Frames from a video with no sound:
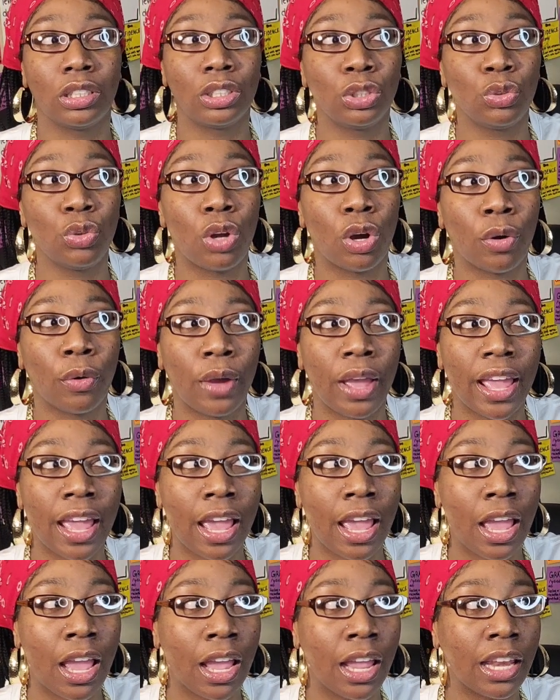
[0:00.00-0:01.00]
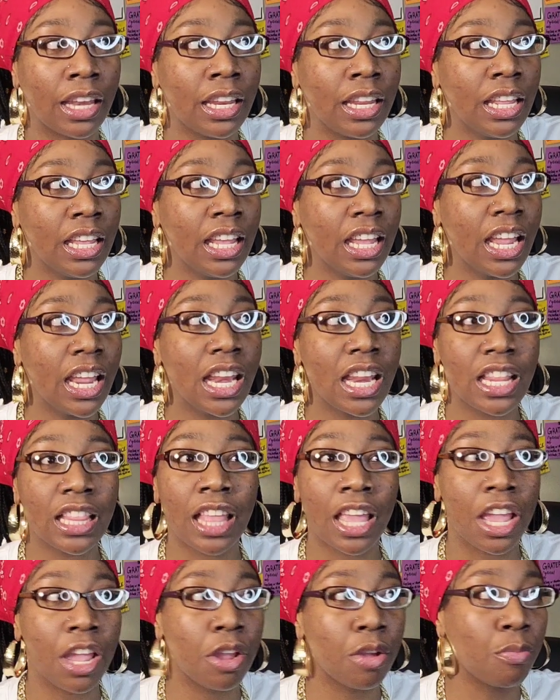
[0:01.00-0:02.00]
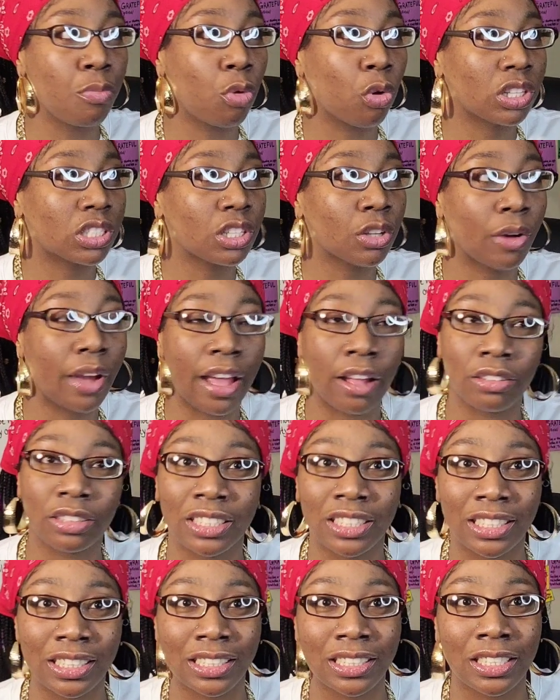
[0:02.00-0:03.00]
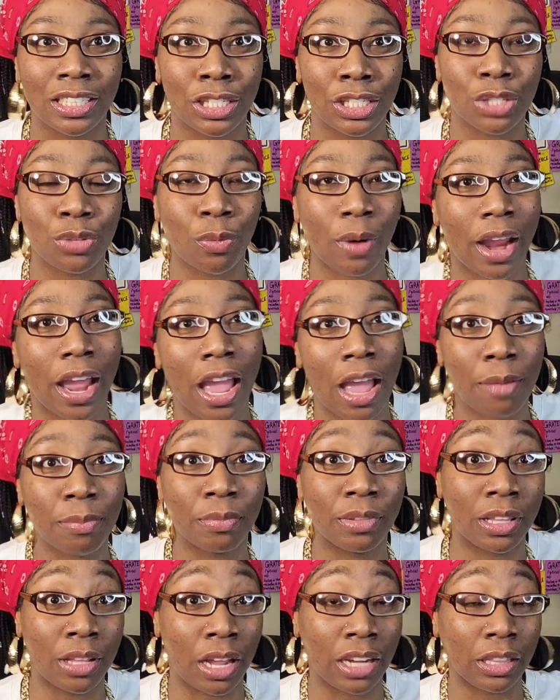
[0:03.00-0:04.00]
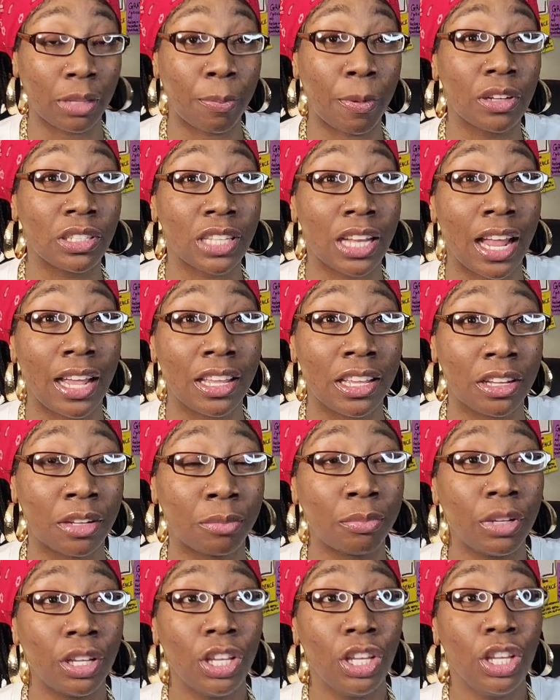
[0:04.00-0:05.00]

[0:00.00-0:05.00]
you know, had anything more so out there to describe the person I am,